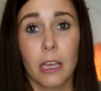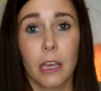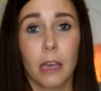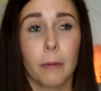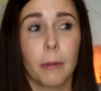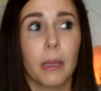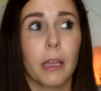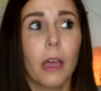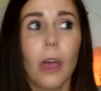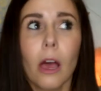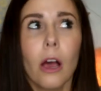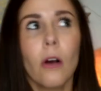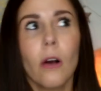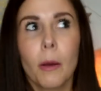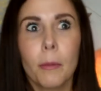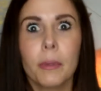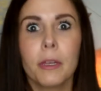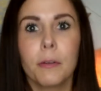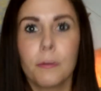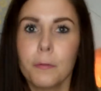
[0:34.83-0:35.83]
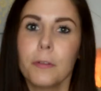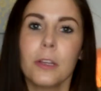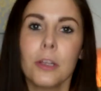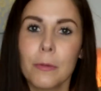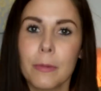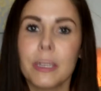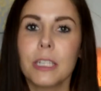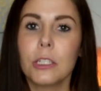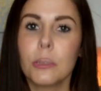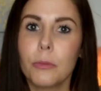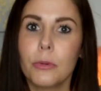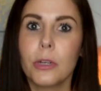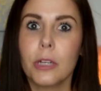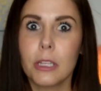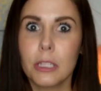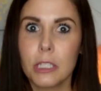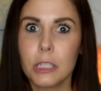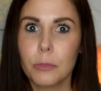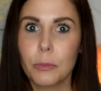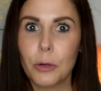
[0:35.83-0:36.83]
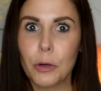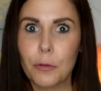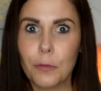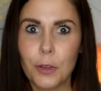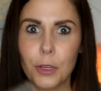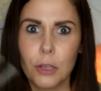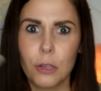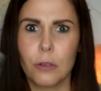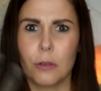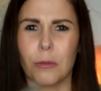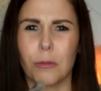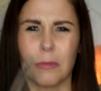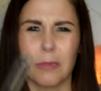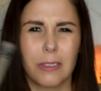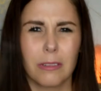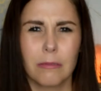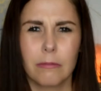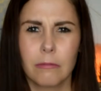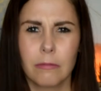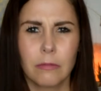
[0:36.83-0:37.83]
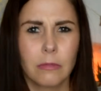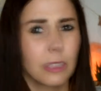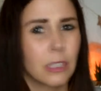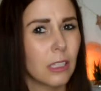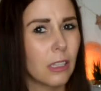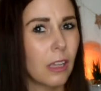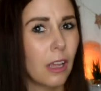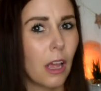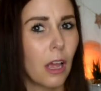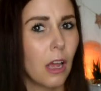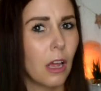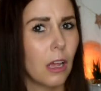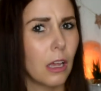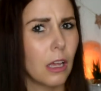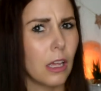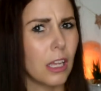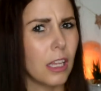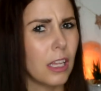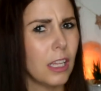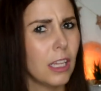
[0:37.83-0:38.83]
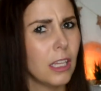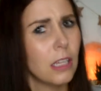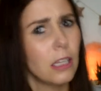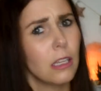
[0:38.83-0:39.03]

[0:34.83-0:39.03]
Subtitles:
I'm like, oh, I'm gonna film. I should put on this perfume. Eh?